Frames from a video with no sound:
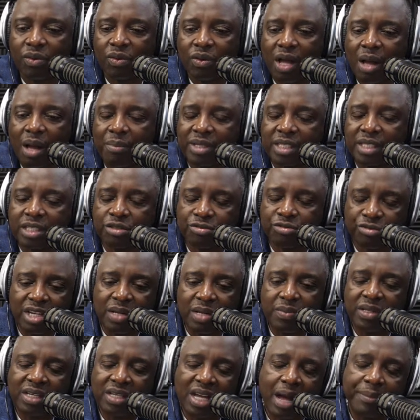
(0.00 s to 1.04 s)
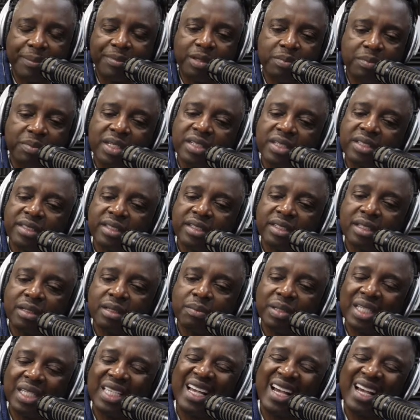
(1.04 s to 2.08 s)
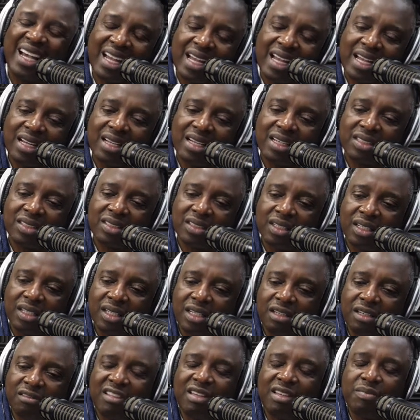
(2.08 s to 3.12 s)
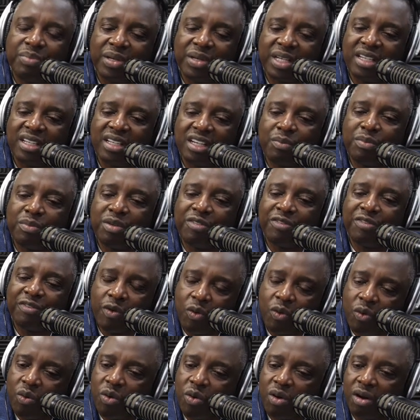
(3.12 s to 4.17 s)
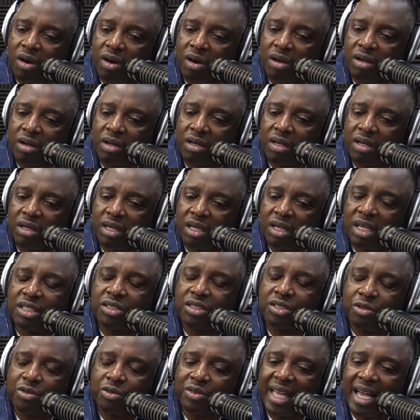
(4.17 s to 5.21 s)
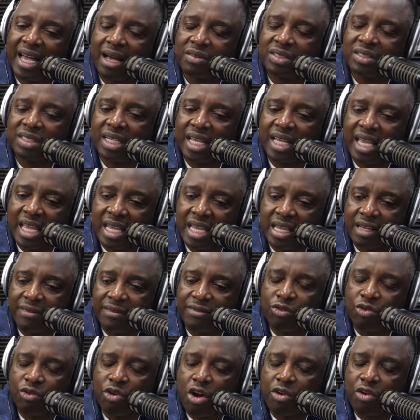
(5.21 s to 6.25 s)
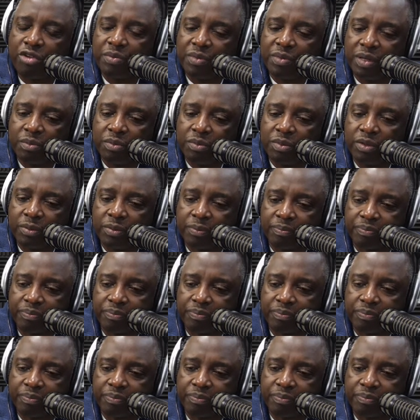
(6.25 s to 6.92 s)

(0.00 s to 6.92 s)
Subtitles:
I'm extremely optimistic because we've been here before. In 2008, if you all remember,